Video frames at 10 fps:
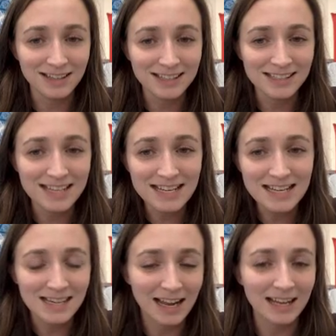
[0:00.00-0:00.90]
it's
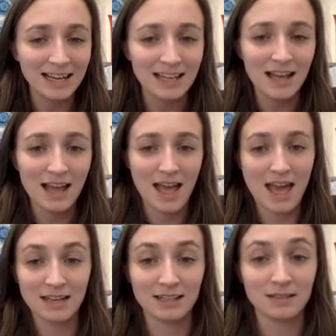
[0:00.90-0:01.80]
teeny tiny
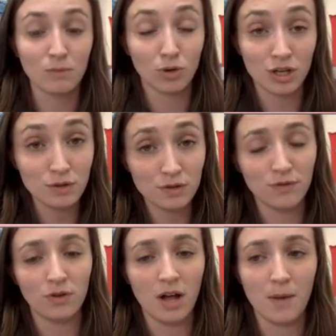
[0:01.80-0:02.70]
and is more
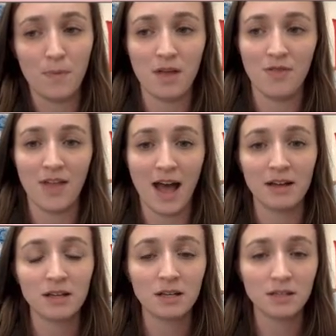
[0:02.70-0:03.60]
useful up in that
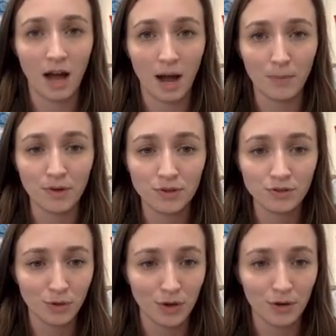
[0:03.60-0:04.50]
top
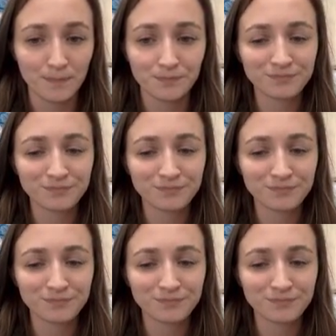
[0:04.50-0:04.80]
soil.